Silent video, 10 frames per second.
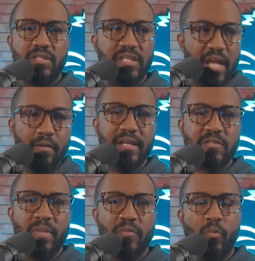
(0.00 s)

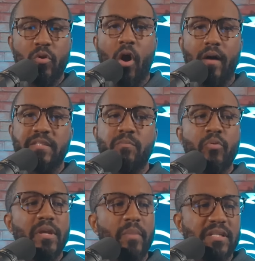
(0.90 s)
Za'Darius Smith will
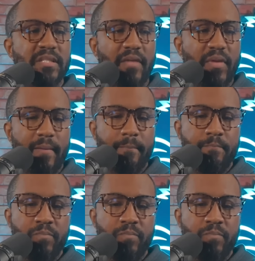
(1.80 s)
cost pretty much nothing.